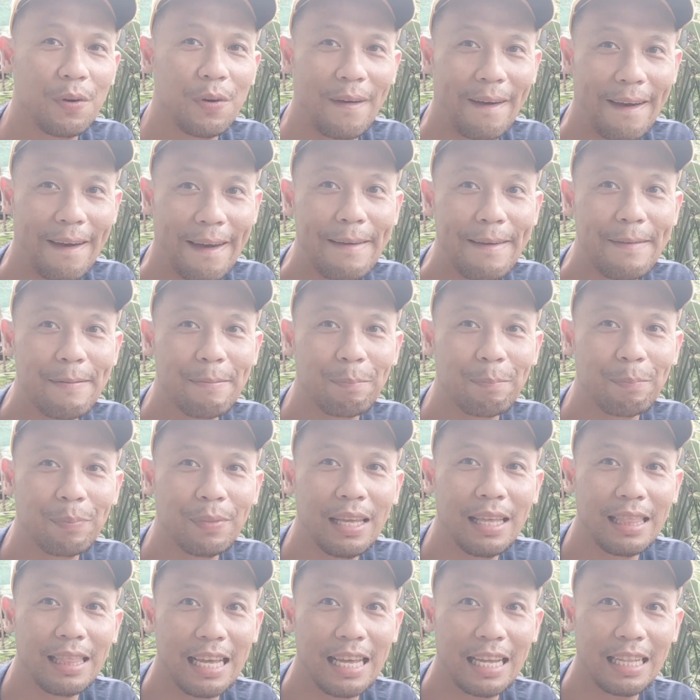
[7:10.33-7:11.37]
Okay,
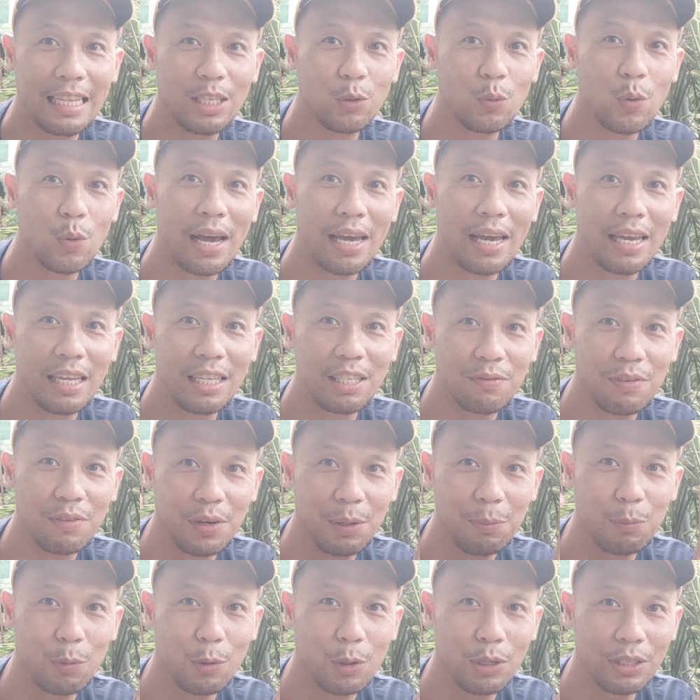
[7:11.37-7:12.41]
that is why it's very
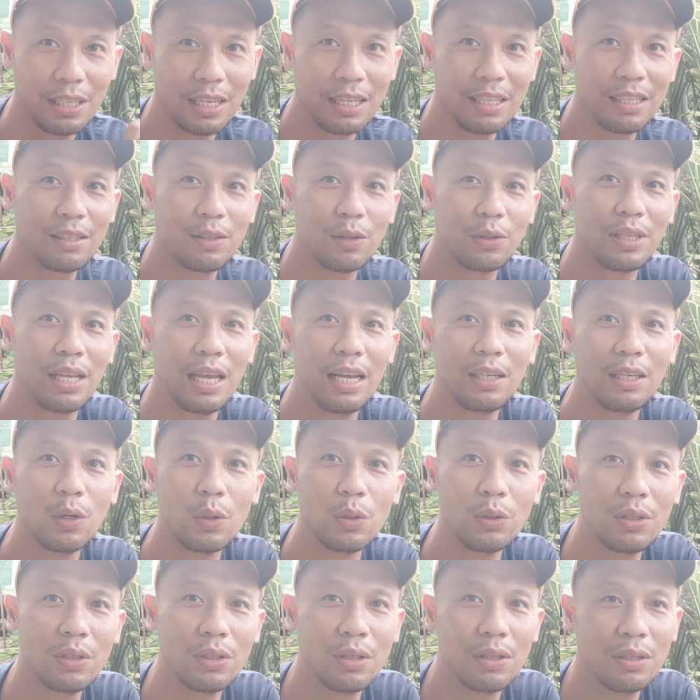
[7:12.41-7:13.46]
important to take
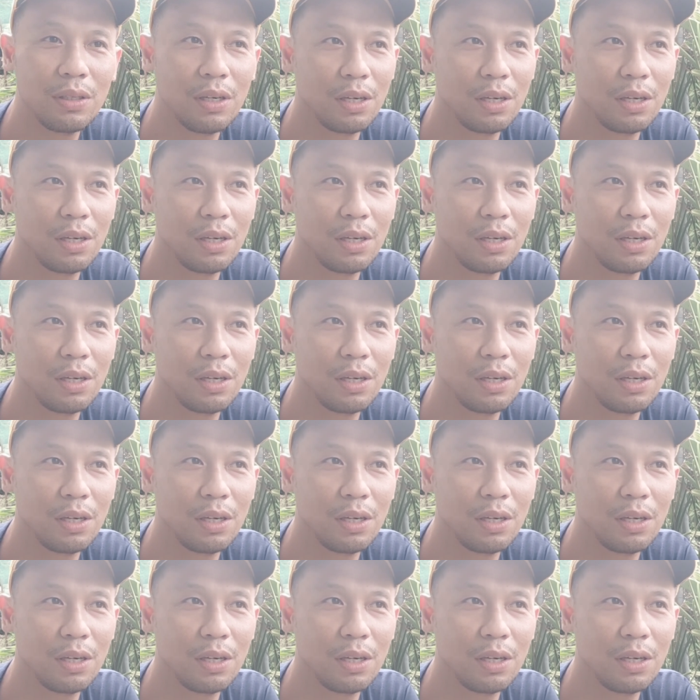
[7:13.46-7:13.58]
note